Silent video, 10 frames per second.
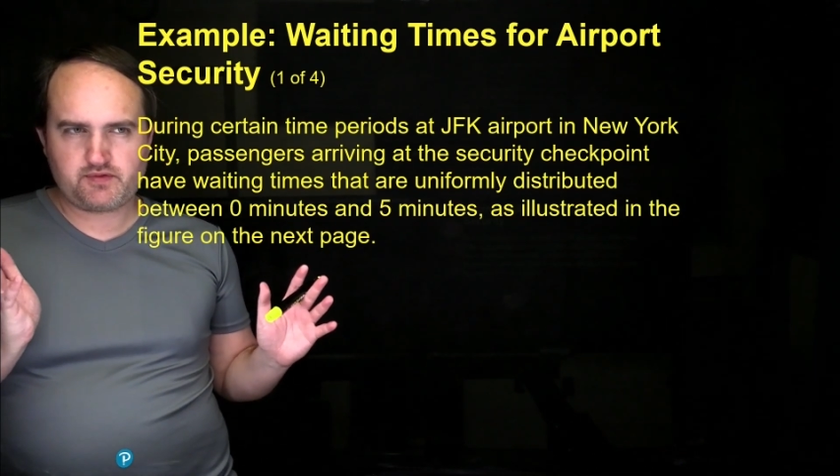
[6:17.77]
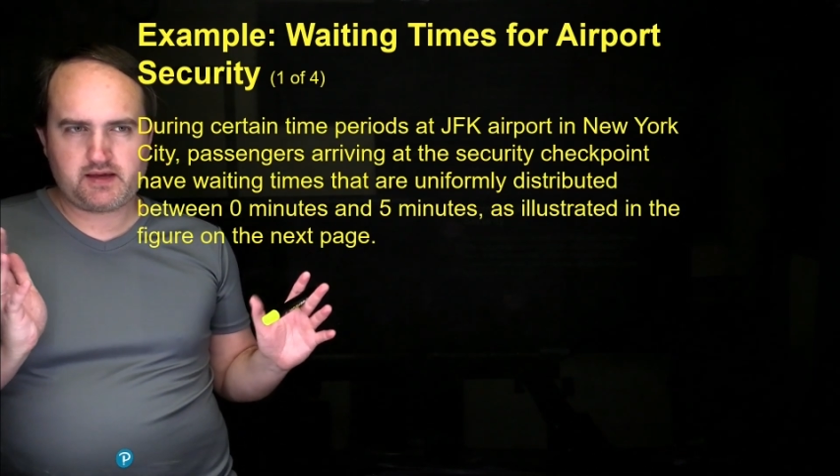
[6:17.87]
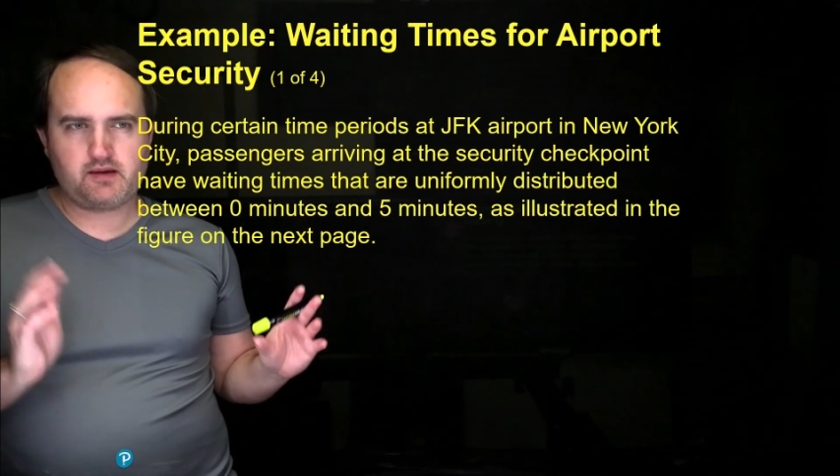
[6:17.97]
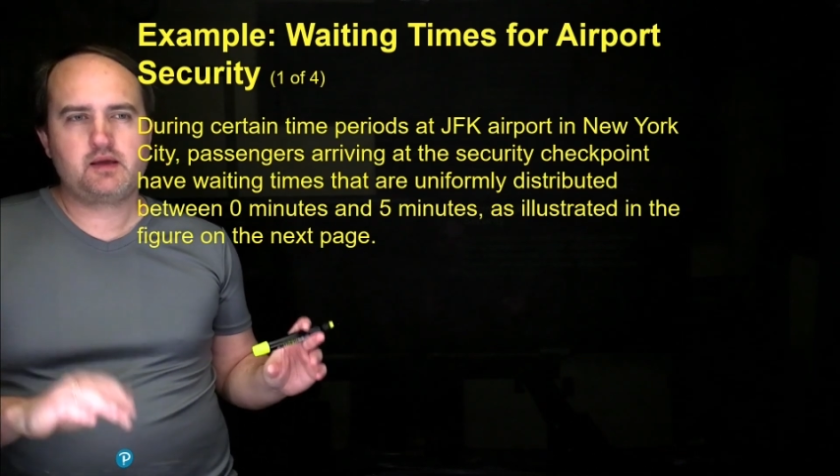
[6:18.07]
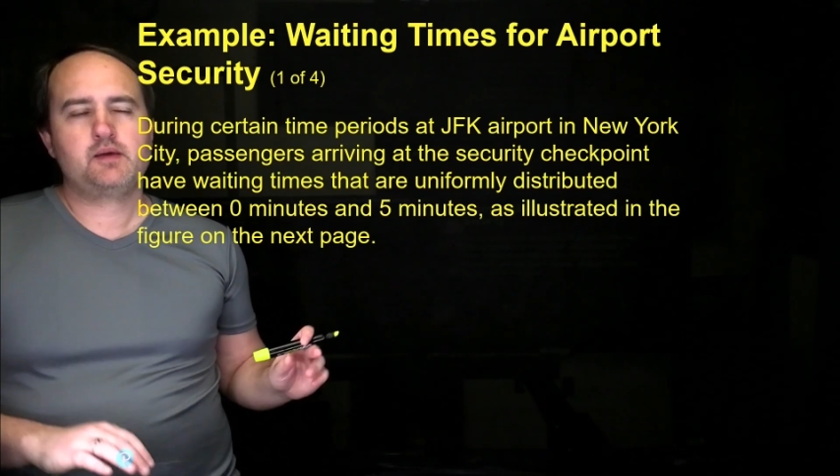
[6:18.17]

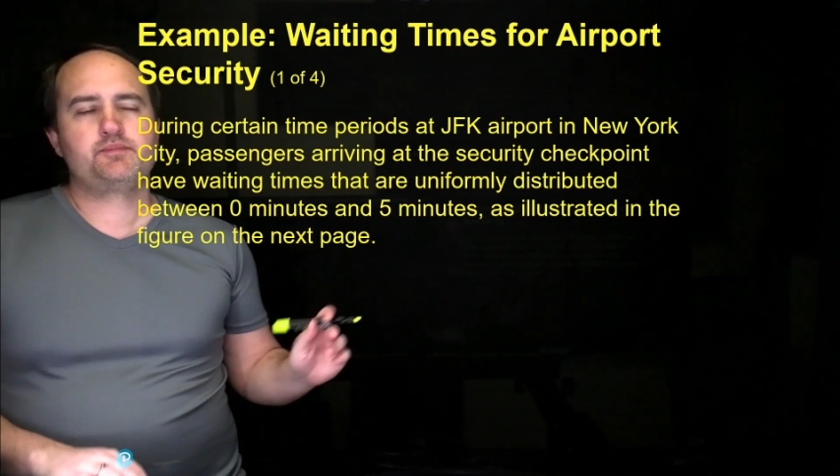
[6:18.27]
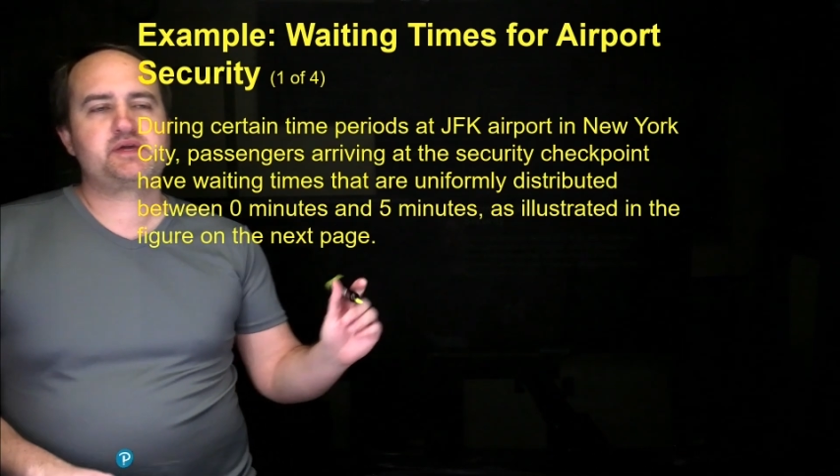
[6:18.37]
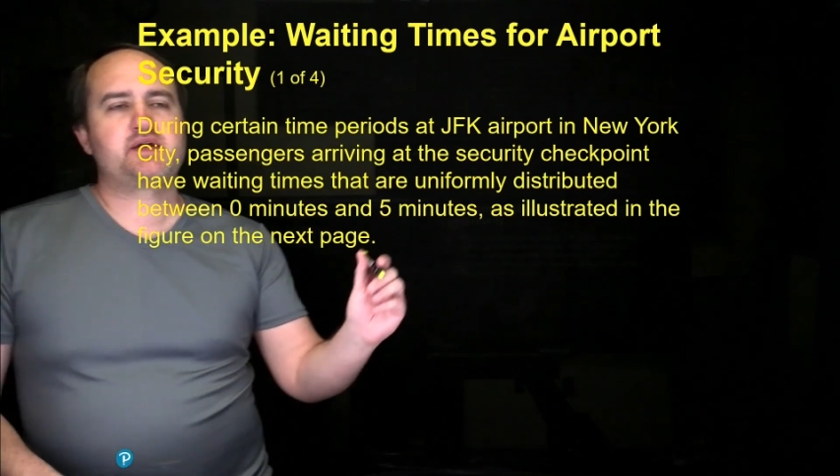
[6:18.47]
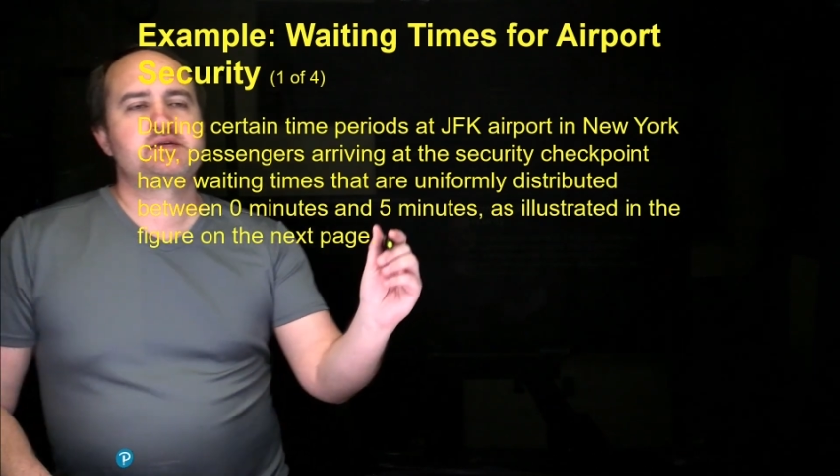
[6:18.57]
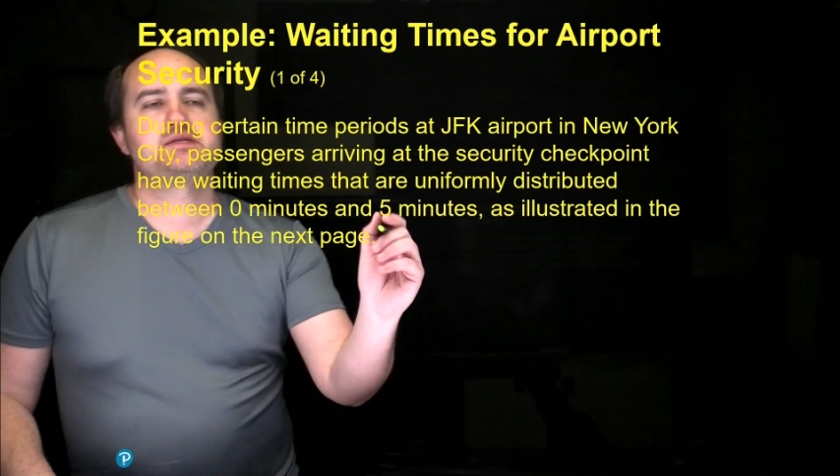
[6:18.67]
that
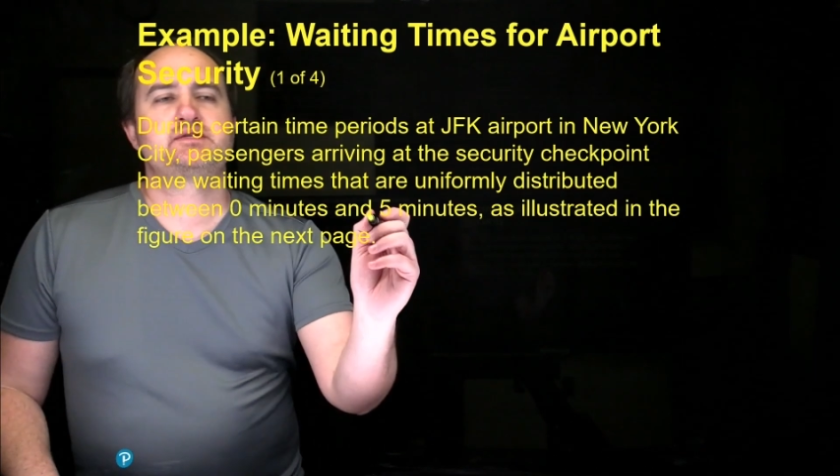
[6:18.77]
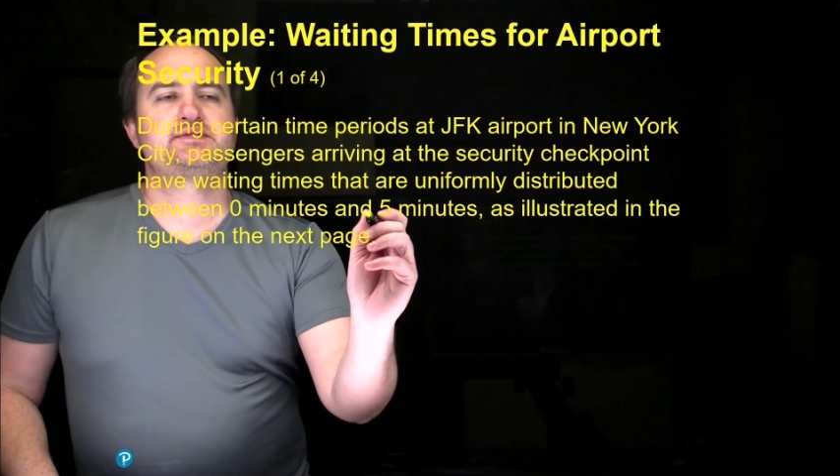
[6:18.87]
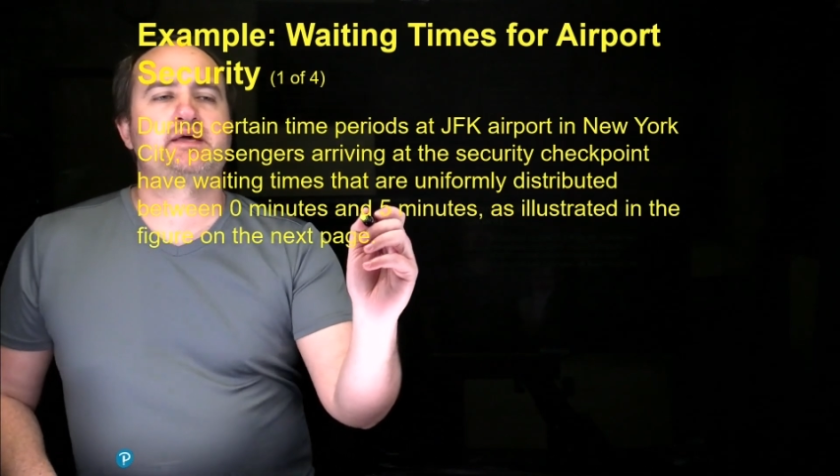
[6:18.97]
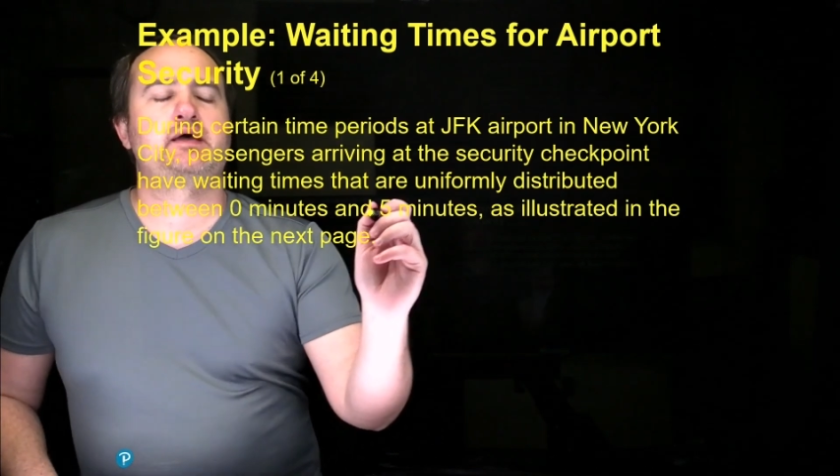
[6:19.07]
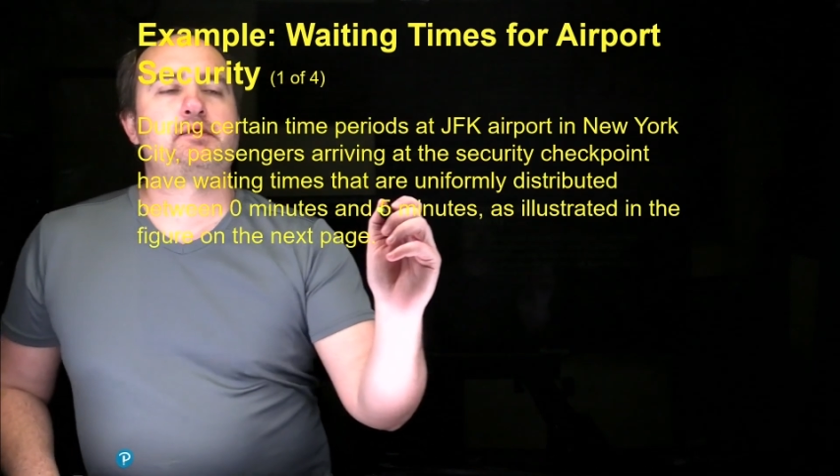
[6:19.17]
because they
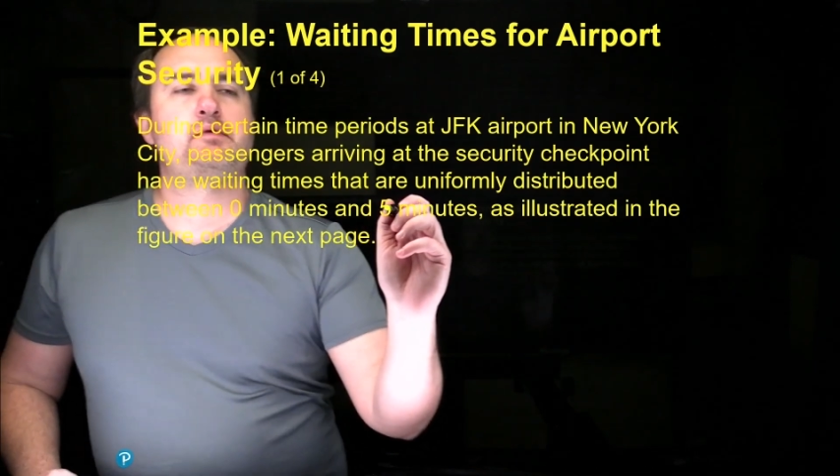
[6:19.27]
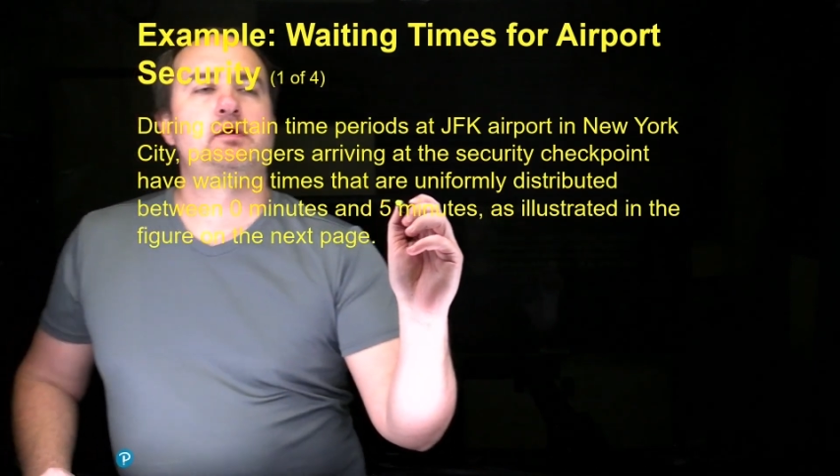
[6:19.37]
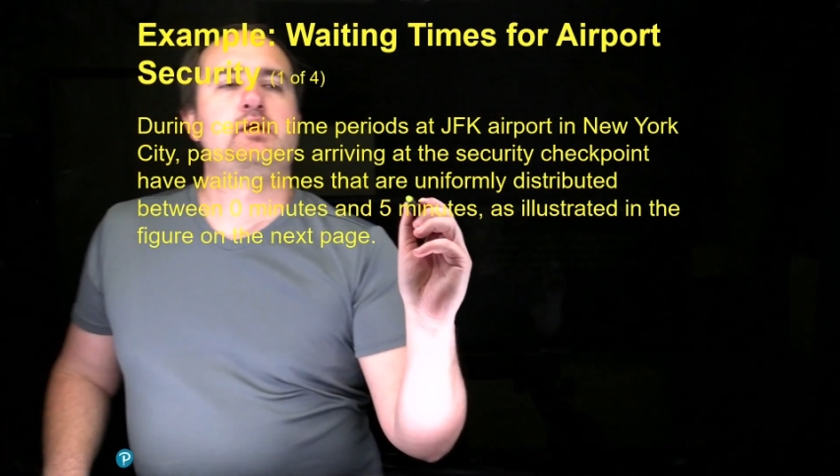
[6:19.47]
said